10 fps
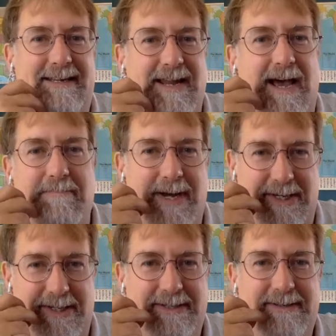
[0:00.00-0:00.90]
Not
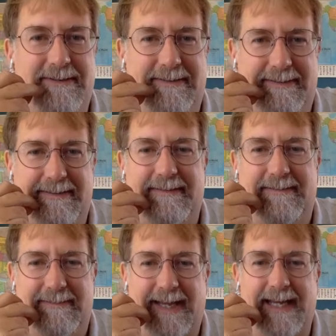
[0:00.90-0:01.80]
much.
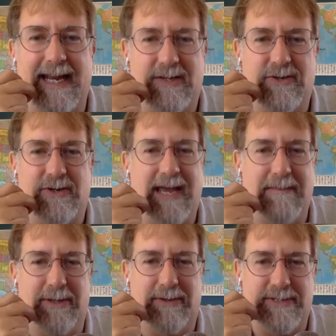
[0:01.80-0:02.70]
Like an extra
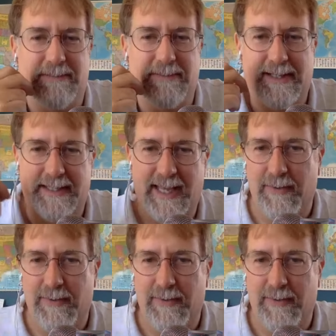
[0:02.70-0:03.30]
cable or something like that.